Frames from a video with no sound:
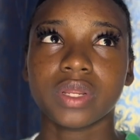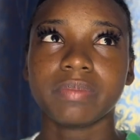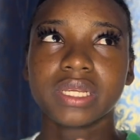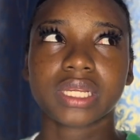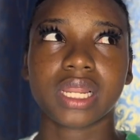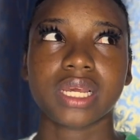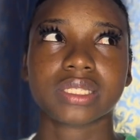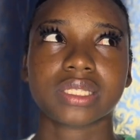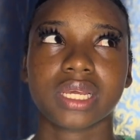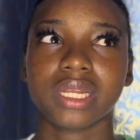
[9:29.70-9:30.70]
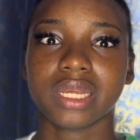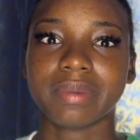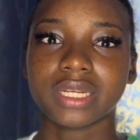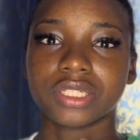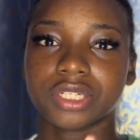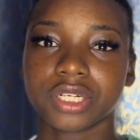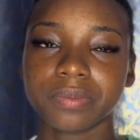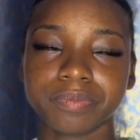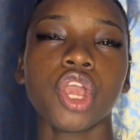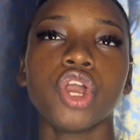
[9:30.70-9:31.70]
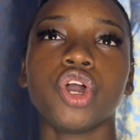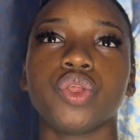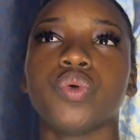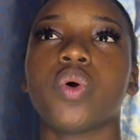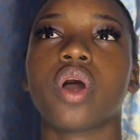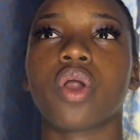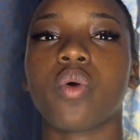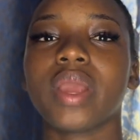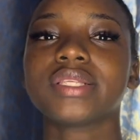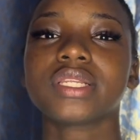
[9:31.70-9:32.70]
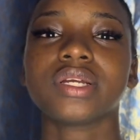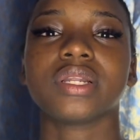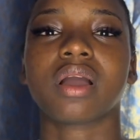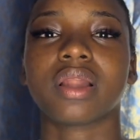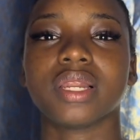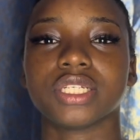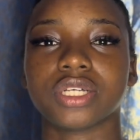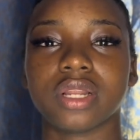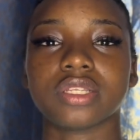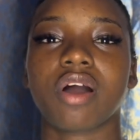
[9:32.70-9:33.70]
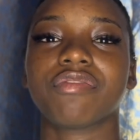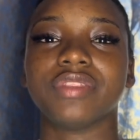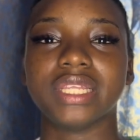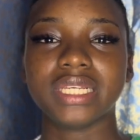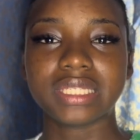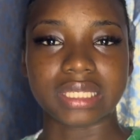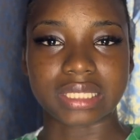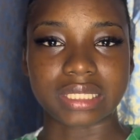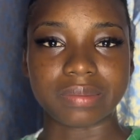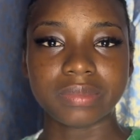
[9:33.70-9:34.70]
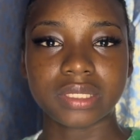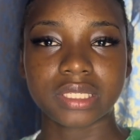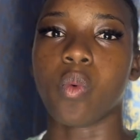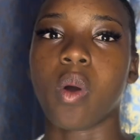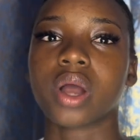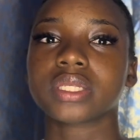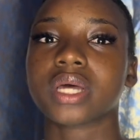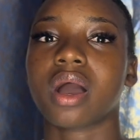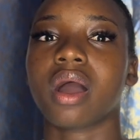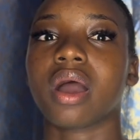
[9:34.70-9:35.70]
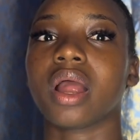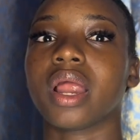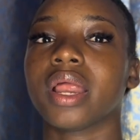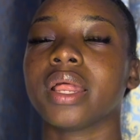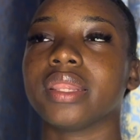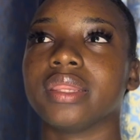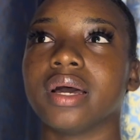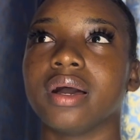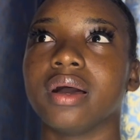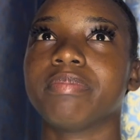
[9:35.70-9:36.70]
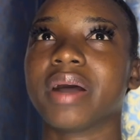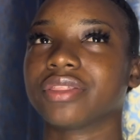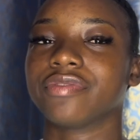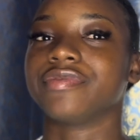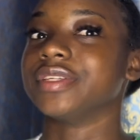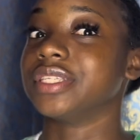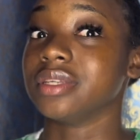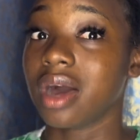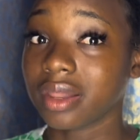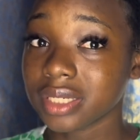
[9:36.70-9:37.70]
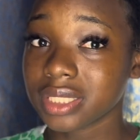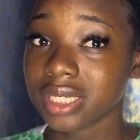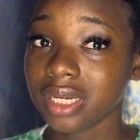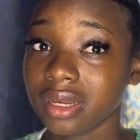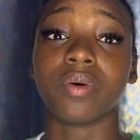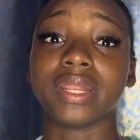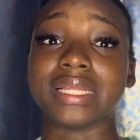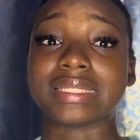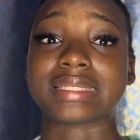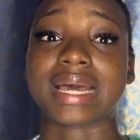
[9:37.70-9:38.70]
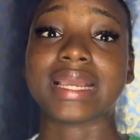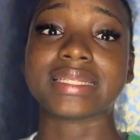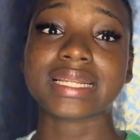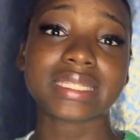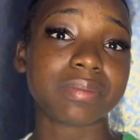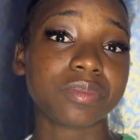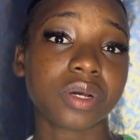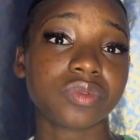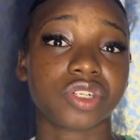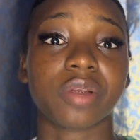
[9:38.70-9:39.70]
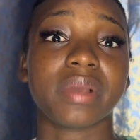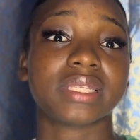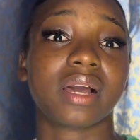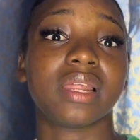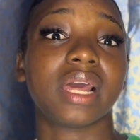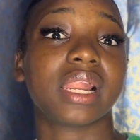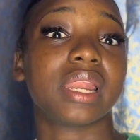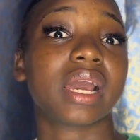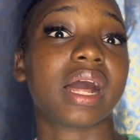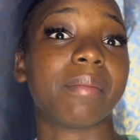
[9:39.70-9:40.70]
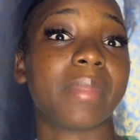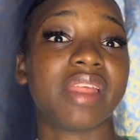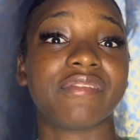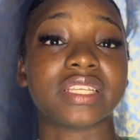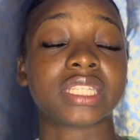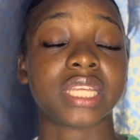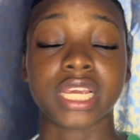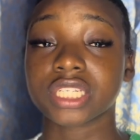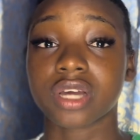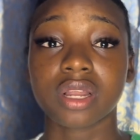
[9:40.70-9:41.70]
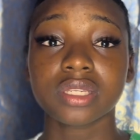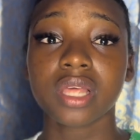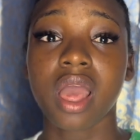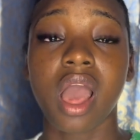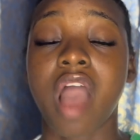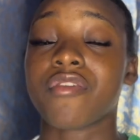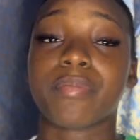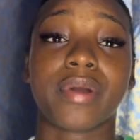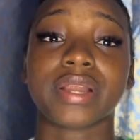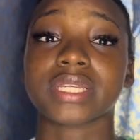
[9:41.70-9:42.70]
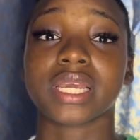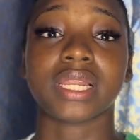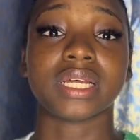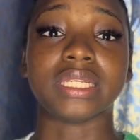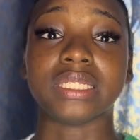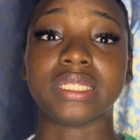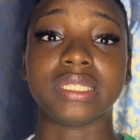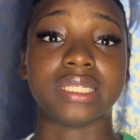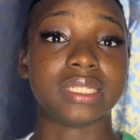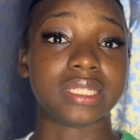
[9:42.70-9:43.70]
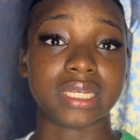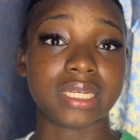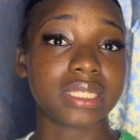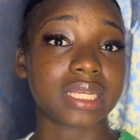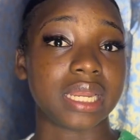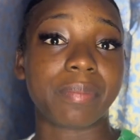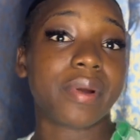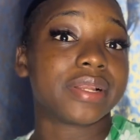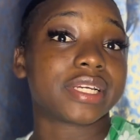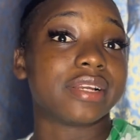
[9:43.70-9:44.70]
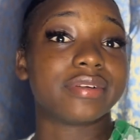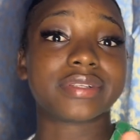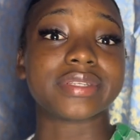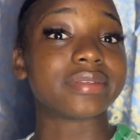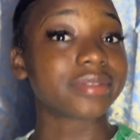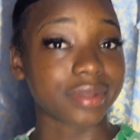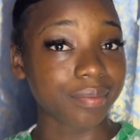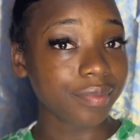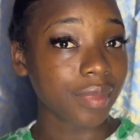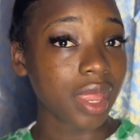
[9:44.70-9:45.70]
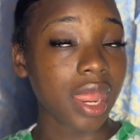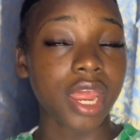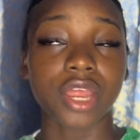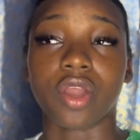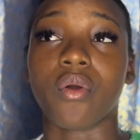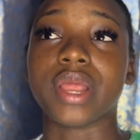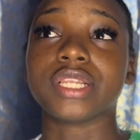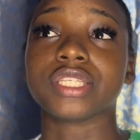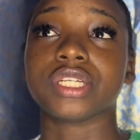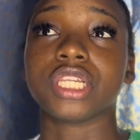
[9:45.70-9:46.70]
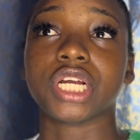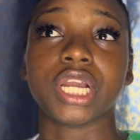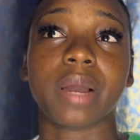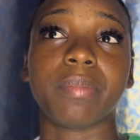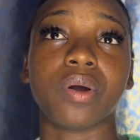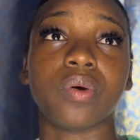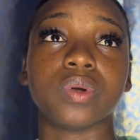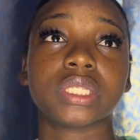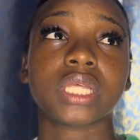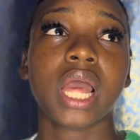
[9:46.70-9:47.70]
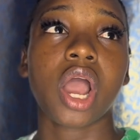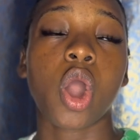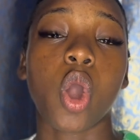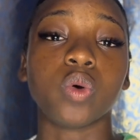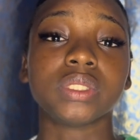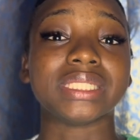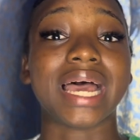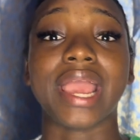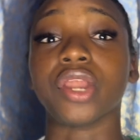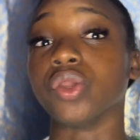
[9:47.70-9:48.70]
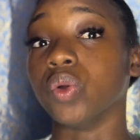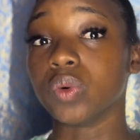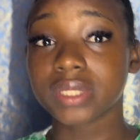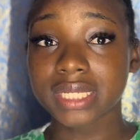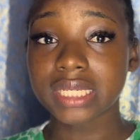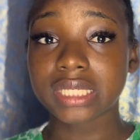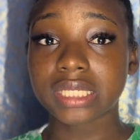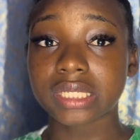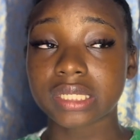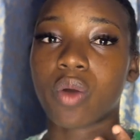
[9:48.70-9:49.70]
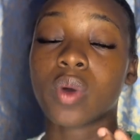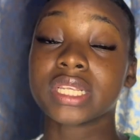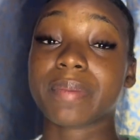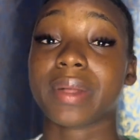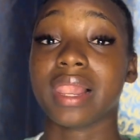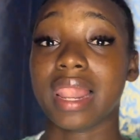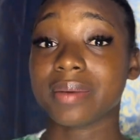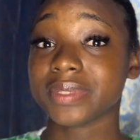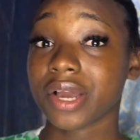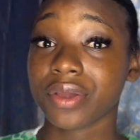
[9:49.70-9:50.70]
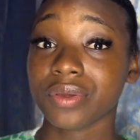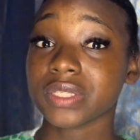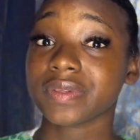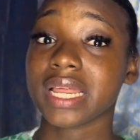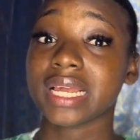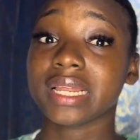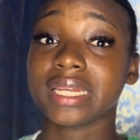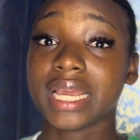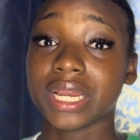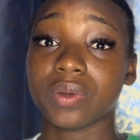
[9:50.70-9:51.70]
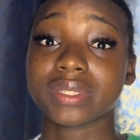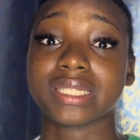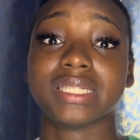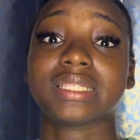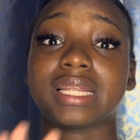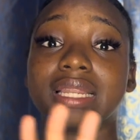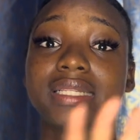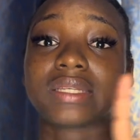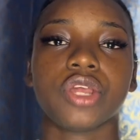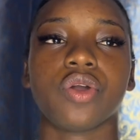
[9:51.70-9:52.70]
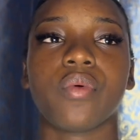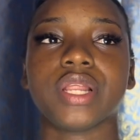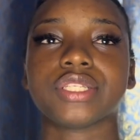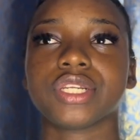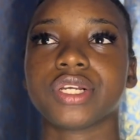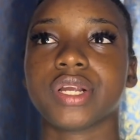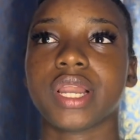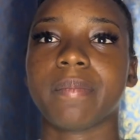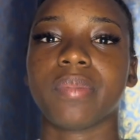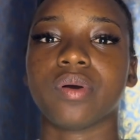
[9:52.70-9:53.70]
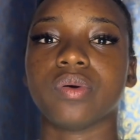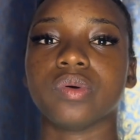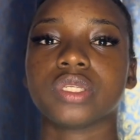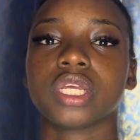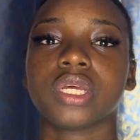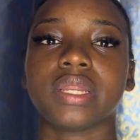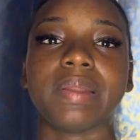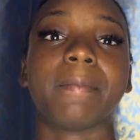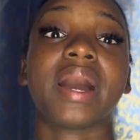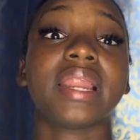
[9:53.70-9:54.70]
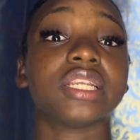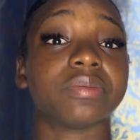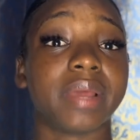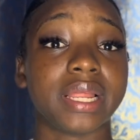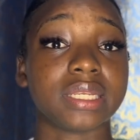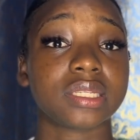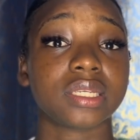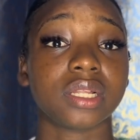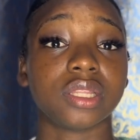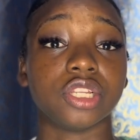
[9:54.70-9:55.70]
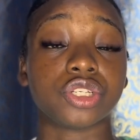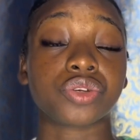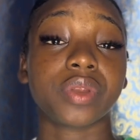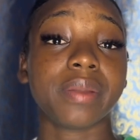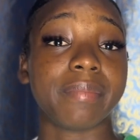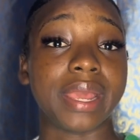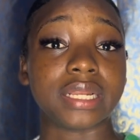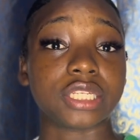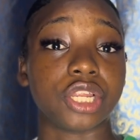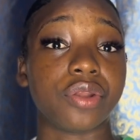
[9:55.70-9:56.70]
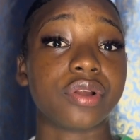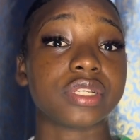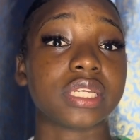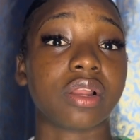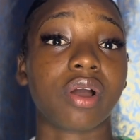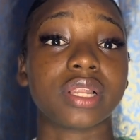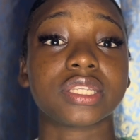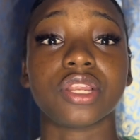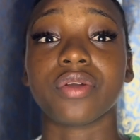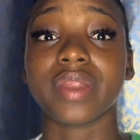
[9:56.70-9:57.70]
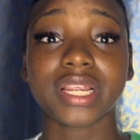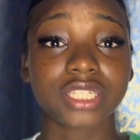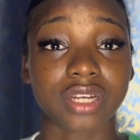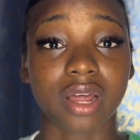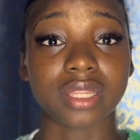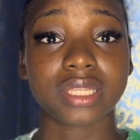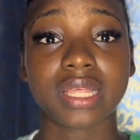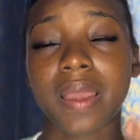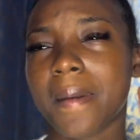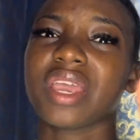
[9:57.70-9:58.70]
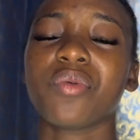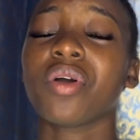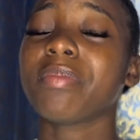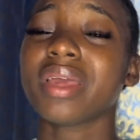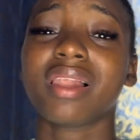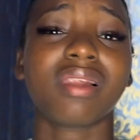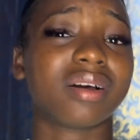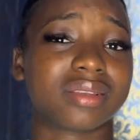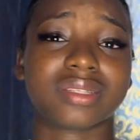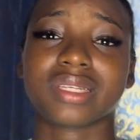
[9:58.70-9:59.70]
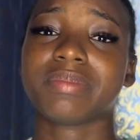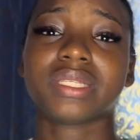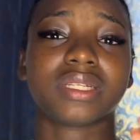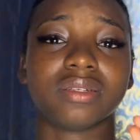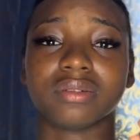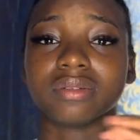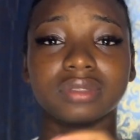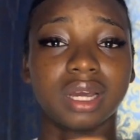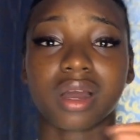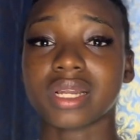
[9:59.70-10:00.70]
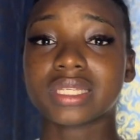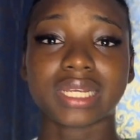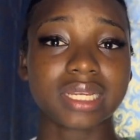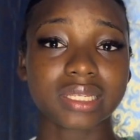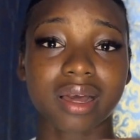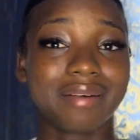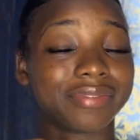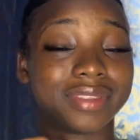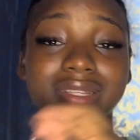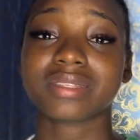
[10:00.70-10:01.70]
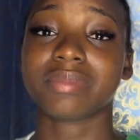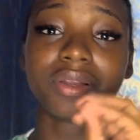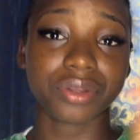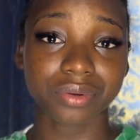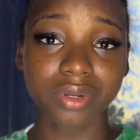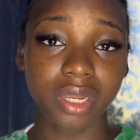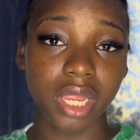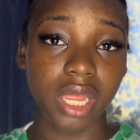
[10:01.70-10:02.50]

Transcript: basically, I say layman term, you are going to learn the conditions of these systems. What are the pathophysiology, the signs and symptoms, which are basically the clinical manifestations of a particular disease in a particular system. You're going to learn about how to diagnose it, what type of labs you're going to use to diagnose this and that. You're going to learn about the management the treatment, the nursing considerations. It will be a lot. Let me tell you, the content of this module